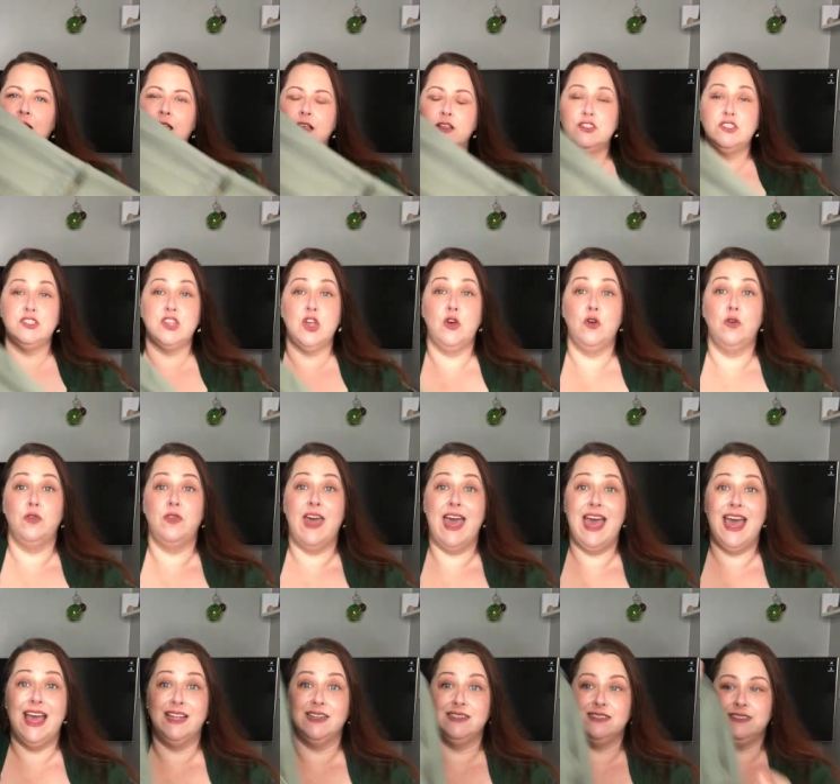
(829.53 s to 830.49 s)
So
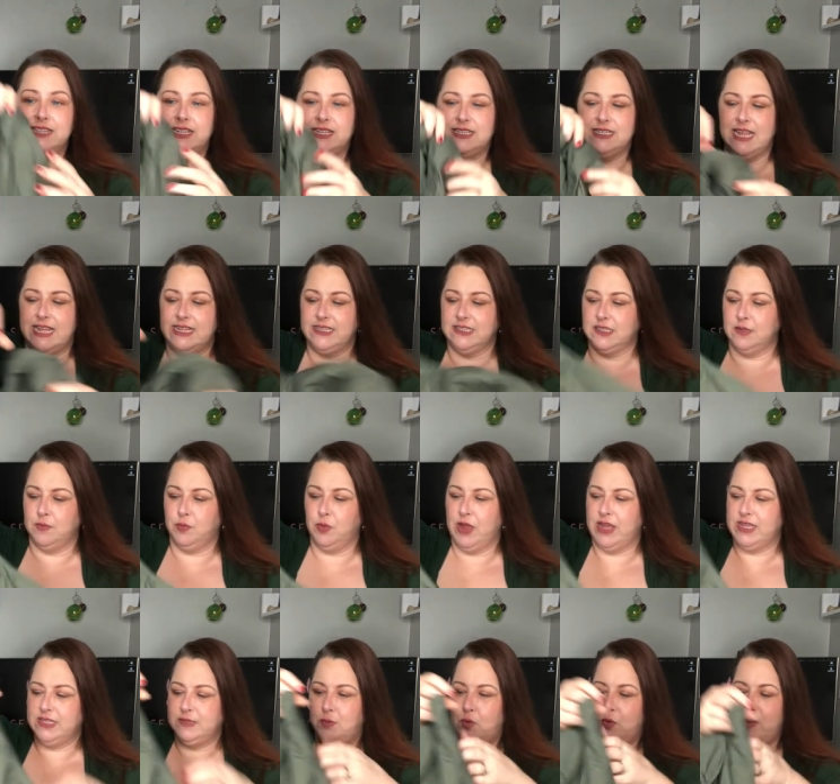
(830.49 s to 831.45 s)
that dictates the
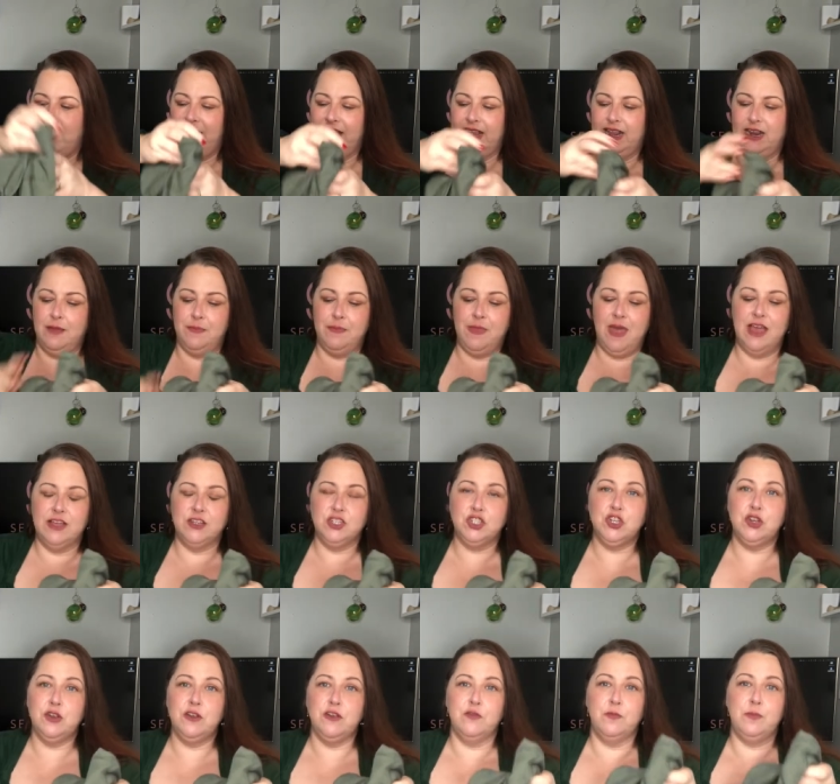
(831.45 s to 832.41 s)
price point, and I'm not
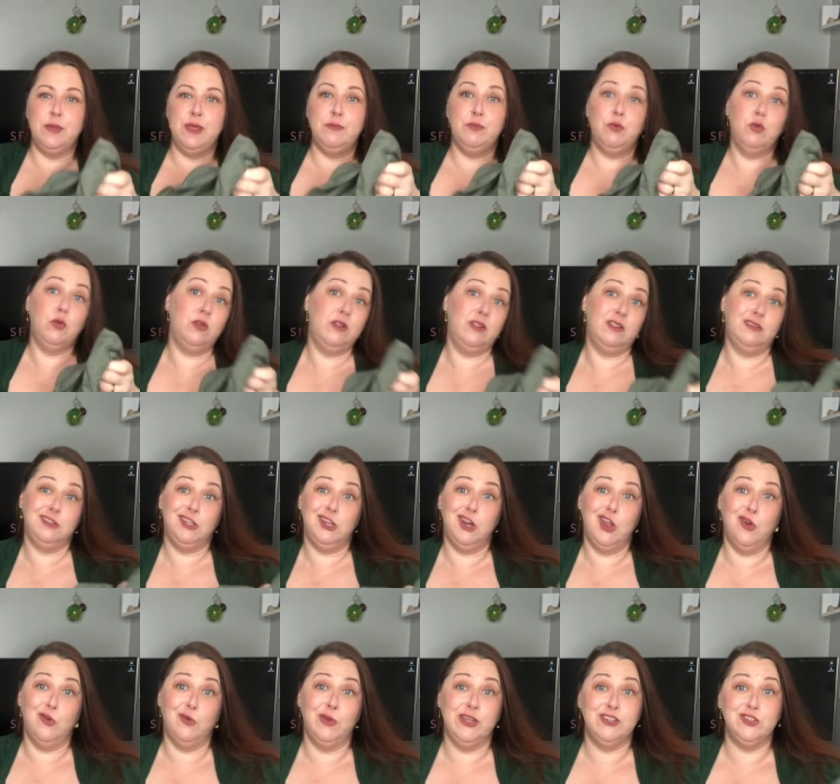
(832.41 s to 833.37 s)
sure if people, you
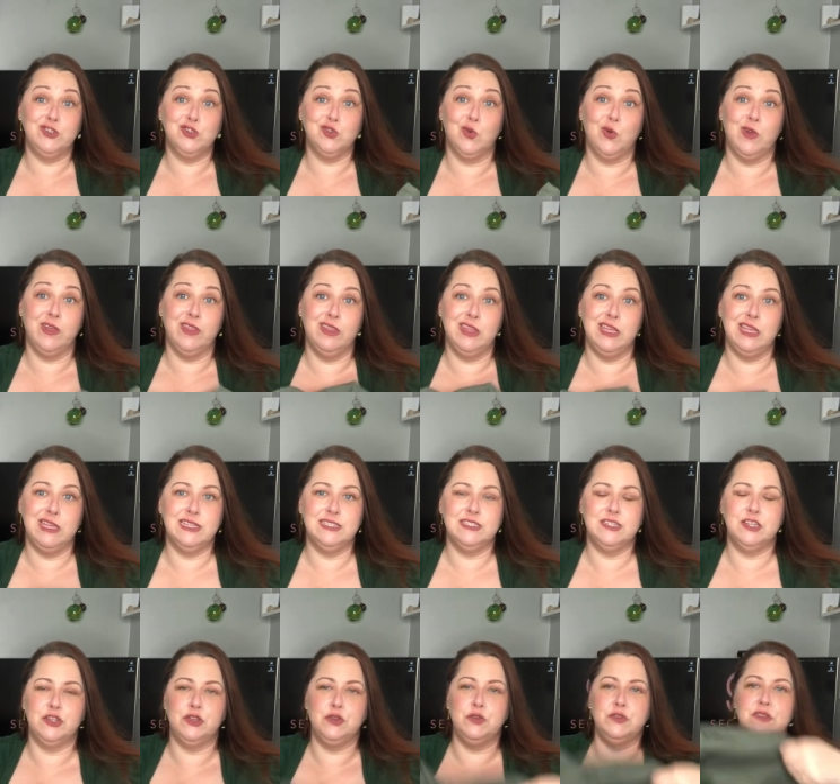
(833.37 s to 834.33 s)
know, enjoy these
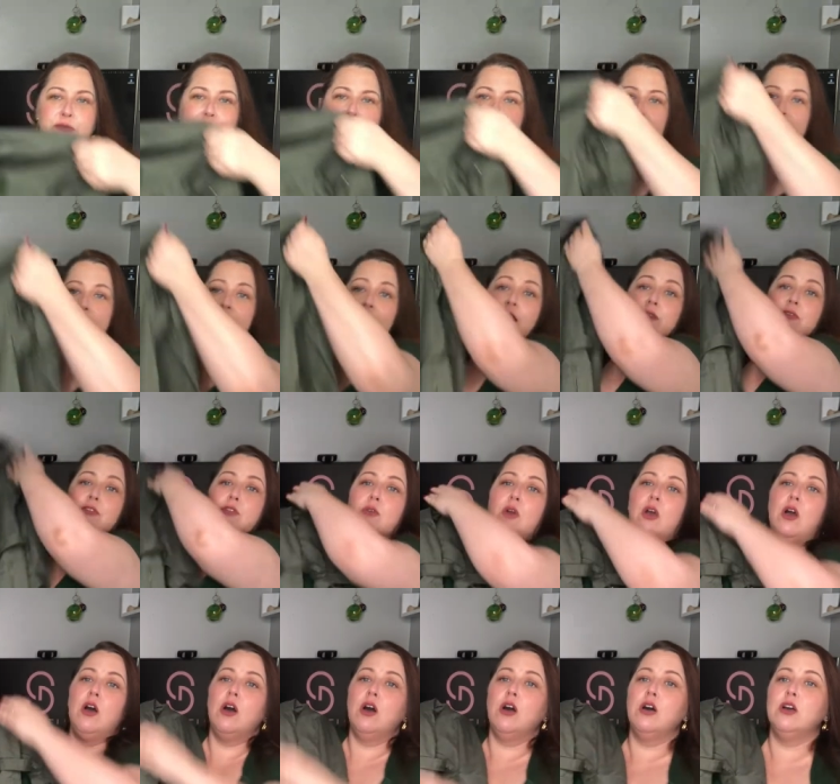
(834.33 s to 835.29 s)
to use them as
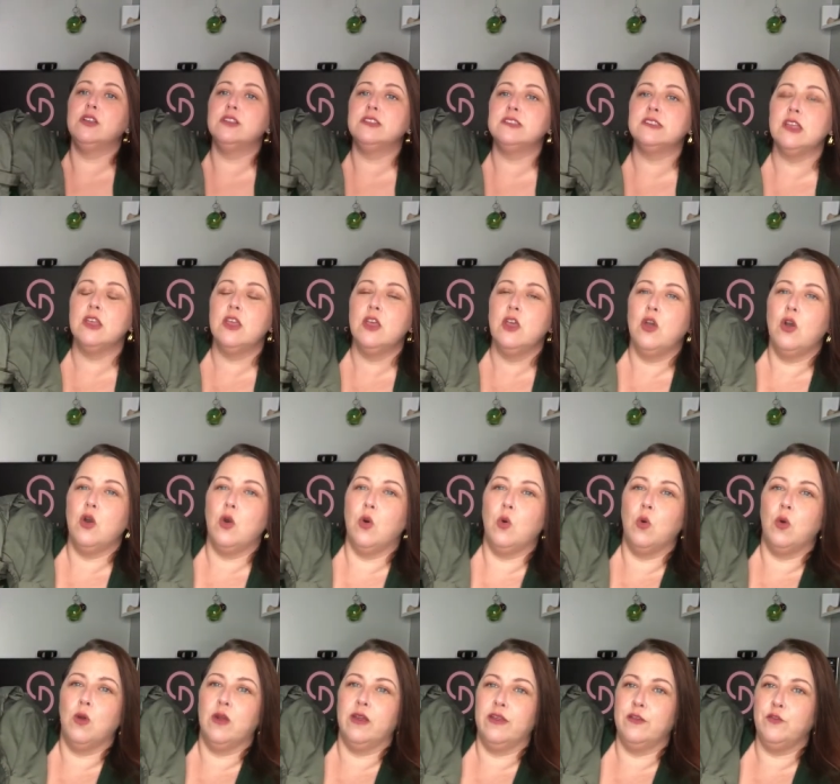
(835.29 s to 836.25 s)
coveralls,
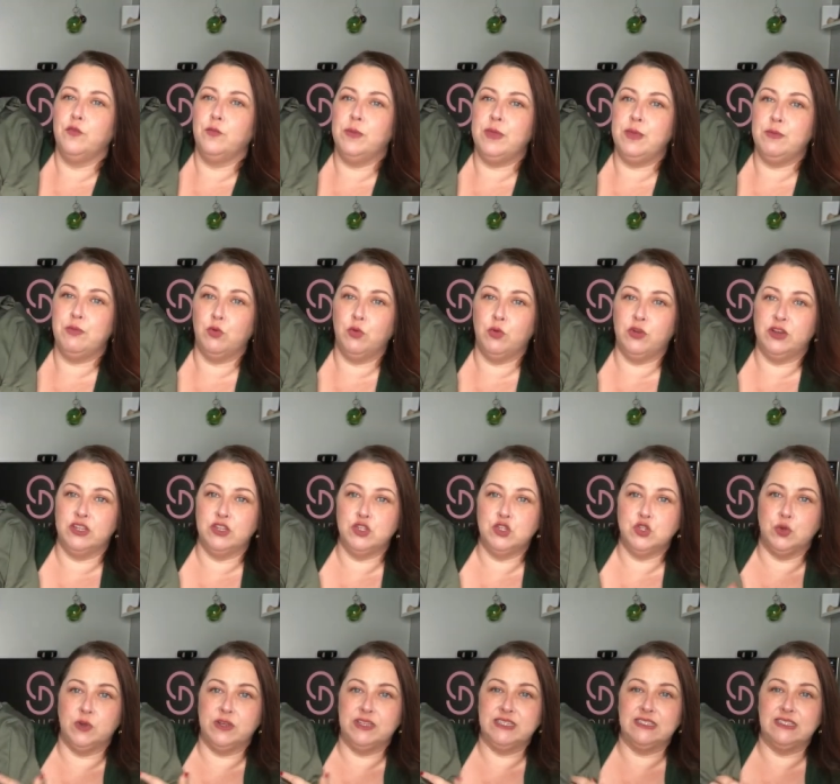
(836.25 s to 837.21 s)
or if people would
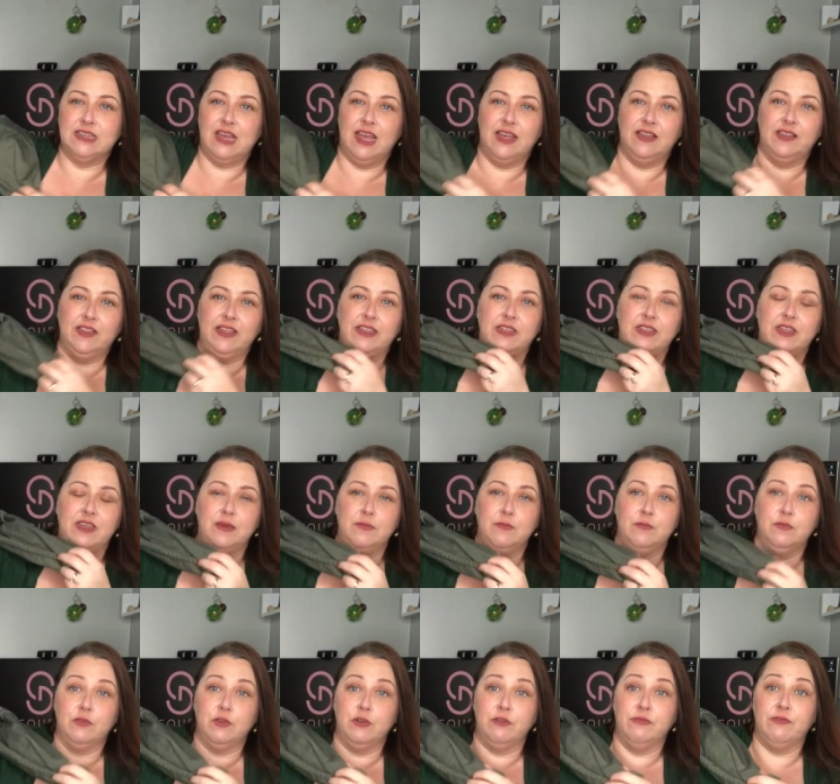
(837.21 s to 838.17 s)
enjoy styling them
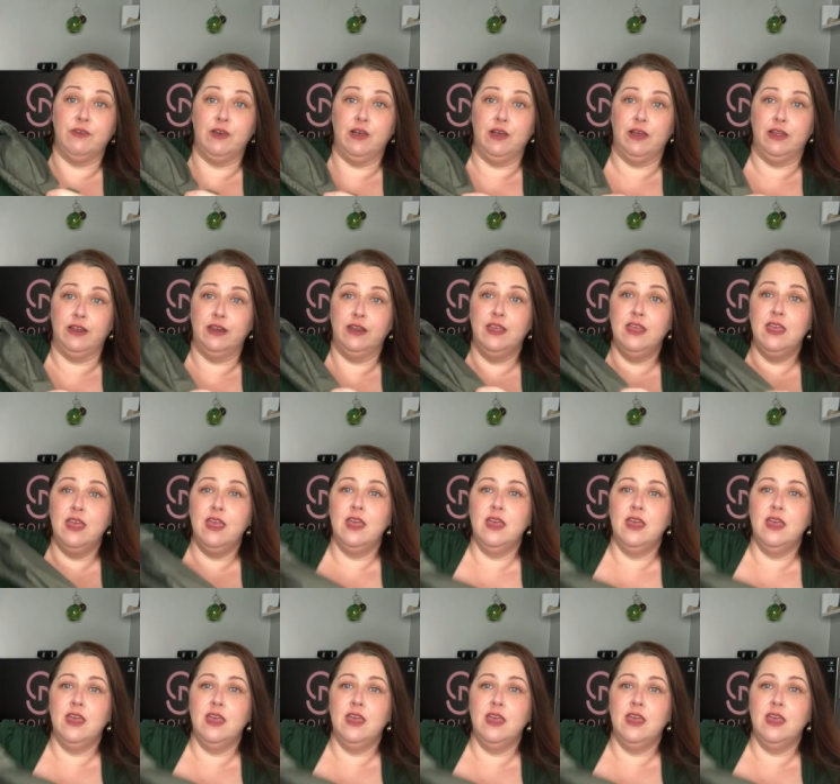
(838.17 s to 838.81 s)
for fun.